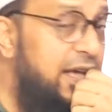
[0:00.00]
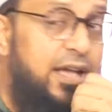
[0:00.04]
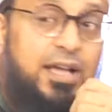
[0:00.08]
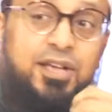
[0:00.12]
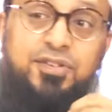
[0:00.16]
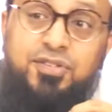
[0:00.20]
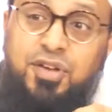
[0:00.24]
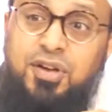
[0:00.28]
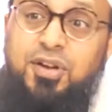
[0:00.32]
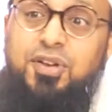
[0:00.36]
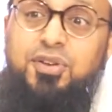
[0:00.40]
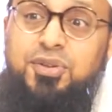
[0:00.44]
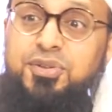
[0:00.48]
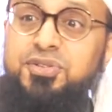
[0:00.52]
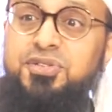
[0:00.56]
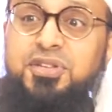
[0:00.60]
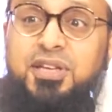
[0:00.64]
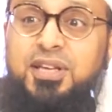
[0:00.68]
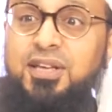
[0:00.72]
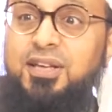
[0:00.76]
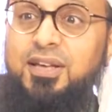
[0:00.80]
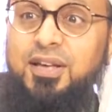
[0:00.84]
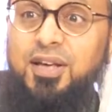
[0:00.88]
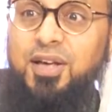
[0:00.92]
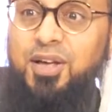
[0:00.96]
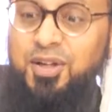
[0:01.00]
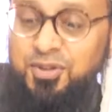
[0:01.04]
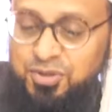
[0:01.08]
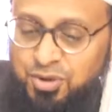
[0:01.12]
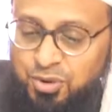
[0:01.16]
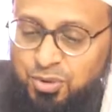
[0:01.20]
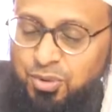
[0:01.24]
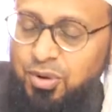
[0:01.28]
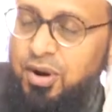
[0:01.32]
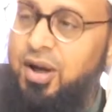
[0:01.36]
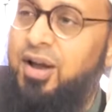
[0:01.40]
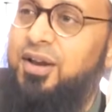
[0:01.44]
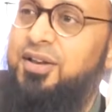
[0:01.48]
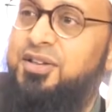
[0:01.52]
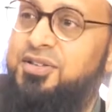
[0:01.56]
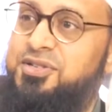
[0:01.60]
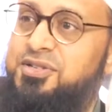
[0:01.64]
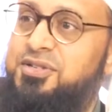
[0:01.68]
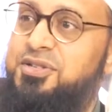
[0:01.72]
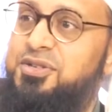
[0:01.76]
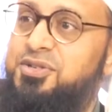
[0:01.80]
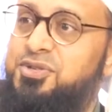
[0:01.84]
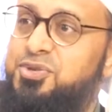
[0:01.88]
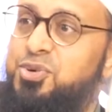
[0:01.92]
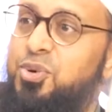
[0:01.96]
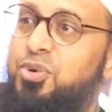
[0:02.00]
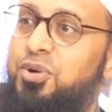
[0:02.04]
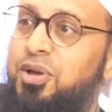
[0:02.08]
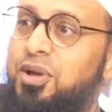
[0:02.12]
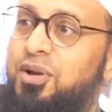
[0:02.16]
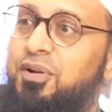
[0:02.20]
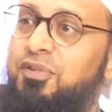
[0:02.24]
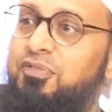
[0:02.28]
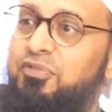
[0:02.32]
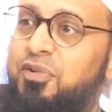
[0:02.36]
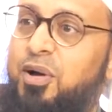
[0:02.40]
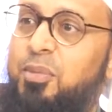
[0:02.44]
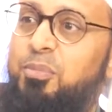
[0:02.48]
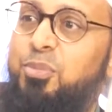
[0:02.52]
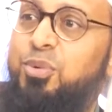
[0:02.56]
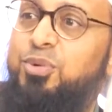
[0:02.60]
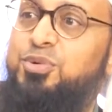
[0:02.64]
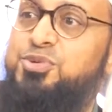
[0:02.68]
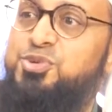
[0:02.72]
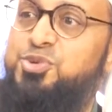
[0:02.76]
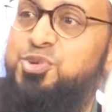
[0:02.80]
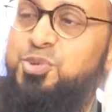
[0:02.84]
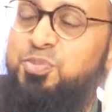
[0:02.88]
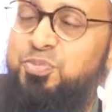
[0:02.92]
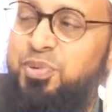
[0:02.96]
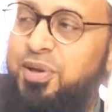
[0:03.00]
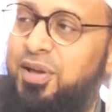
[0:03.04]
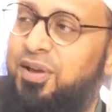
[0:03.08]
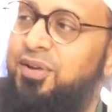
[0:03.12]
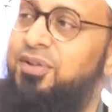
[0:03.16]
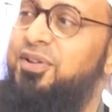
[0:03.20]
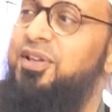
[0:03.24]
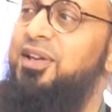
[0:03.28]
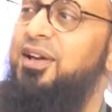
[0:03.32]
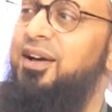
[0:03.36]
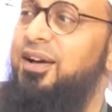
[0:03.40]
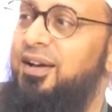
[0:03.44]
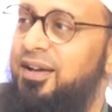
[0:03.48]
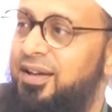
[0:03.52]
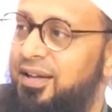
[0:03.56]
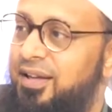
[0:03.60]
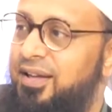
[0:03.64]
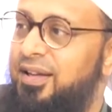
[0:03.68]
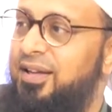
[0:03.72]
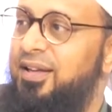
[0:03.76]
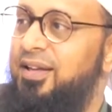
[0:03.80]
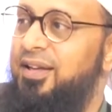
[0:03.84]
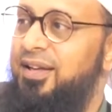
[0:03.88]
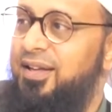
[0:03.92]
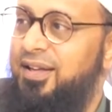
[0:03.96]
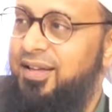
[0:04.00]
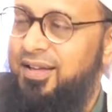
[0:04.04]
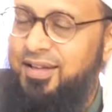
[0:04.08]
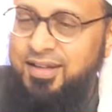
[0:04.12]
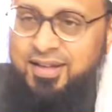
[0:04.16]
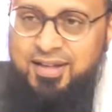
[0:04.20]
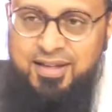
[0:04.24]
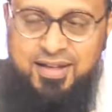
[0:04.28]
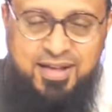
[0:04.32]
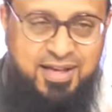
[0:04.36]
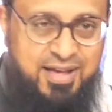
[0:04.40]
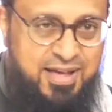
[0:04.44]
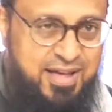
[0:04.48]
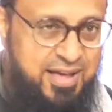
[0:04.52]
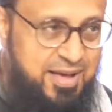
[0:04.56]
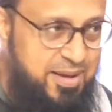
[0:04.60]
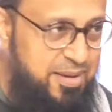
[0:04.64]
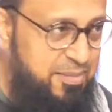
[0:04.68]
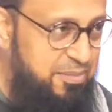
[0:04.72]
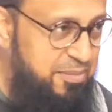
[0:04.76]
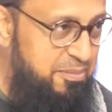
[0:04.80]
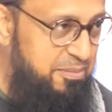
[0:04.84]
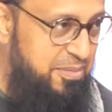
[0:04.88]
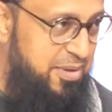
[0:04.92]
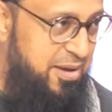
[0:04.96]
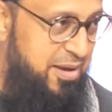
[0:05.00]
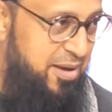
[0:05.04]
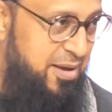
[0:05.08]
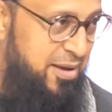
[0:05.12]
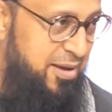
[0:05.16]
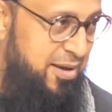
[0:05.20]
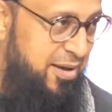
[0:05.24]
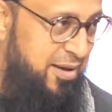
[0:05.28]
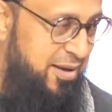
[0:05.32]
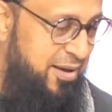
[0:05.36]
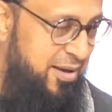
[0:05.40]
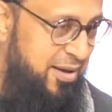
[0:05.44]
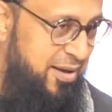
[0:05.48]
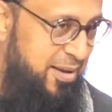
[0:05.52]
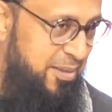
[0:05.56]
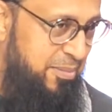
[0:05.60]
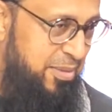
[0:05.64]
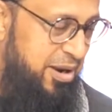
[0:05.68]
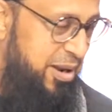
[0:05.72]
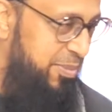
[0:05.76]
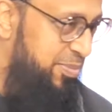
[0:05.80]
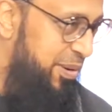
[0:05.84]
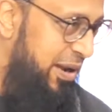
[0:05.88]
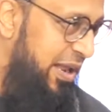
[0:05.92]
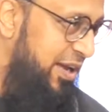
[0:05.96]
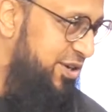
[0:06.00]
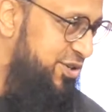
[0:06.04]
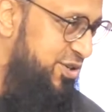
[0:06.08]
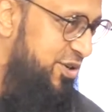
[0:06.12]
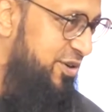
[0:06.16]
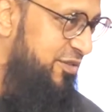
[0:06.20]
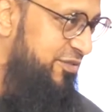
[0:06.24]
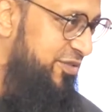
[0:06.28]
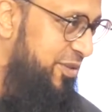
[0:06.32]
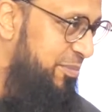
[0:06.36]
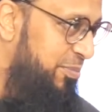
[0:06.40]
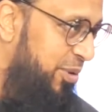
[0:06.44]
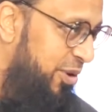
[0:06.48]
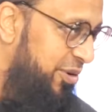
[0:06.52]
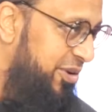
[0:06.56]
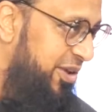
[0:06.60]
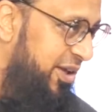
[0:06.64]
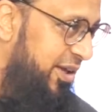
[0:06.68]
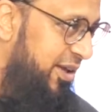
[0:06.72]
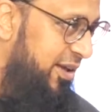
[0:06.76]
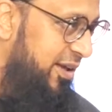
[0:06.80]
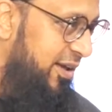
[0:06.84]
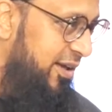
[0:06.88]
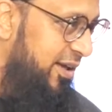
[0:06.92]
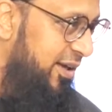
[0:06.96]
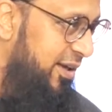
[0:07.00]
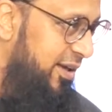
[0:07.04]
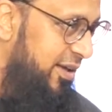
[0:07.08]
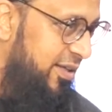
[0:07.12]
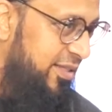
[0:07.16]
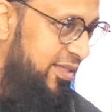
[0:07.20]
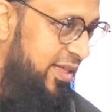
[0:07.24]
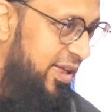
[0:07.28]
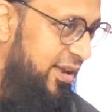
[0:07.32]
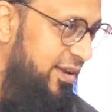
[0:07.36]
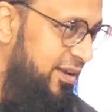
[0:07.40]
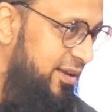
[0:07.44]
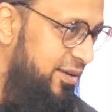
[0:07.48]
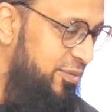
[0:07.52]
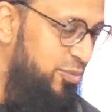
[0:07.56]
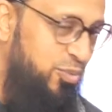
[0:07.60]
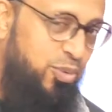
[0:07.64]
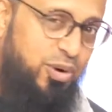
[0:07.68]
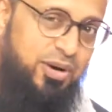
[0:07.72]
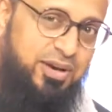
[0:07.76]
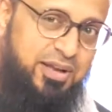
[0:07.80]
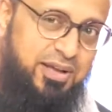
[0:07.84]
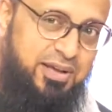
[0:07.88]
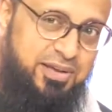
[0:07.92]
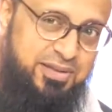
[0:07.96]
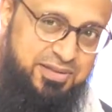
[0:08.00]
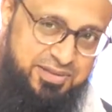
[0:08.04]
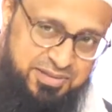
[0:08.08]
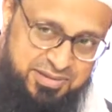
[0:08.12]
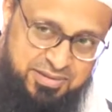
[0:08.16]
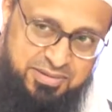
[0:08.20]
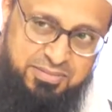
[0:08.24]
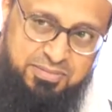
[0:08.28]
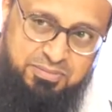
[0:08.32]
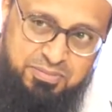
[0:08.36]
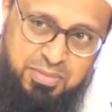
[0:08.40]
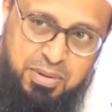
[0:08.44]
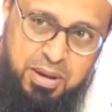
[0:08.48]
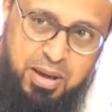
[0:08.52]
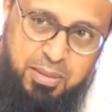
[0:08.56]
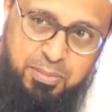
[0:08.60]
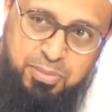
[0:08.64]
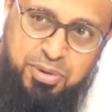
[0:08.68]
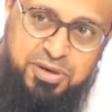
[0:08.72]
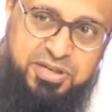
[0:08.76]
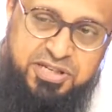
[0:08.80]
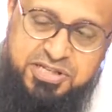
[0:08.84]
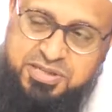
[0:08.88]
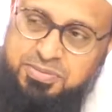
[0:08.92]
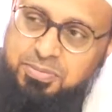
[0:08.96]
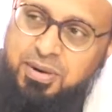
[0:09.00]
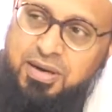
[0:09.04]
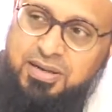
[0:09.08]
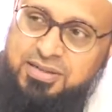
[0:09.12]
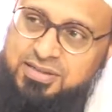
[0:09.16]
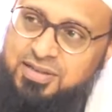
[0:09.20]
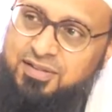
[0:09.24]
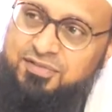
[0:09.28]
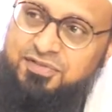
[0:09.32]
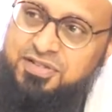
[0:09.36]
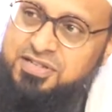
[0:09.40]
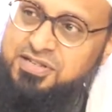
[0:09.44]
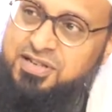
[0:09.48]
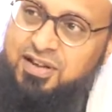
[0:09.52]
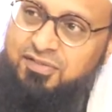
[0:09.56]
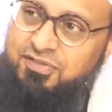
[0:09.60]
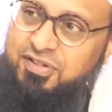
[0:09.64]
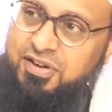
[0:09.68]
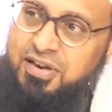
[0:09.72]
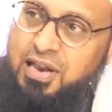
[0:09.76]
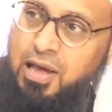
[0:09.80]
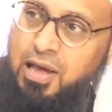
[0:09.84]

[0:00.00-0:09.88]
So can you see, the Quran is talking of a more superior manipulation of the body than what Buddhist monks have discovered